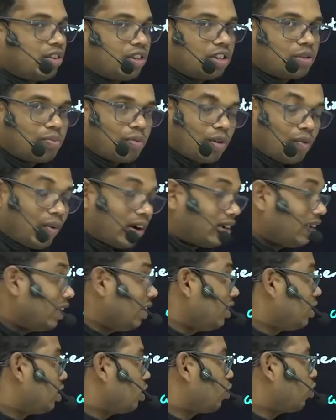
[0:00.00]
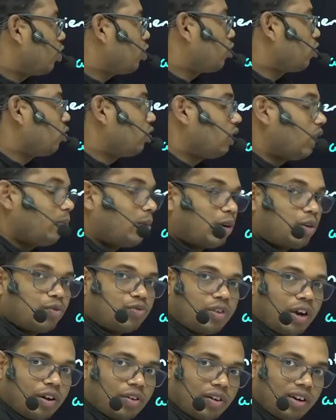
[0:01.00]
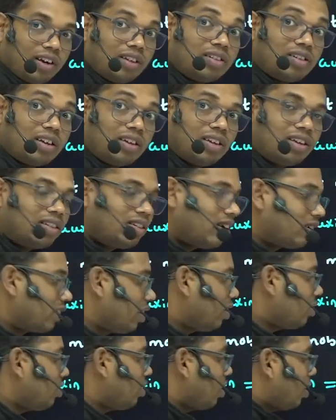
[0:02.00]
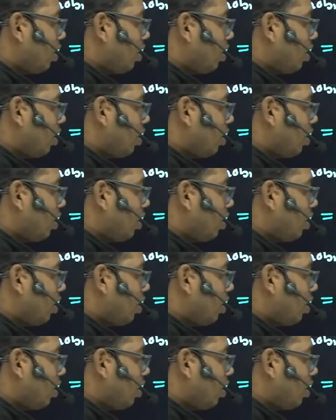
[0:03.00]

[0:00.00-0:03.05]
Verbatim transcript: is provided is equals to the amount of cytokinin, then in that case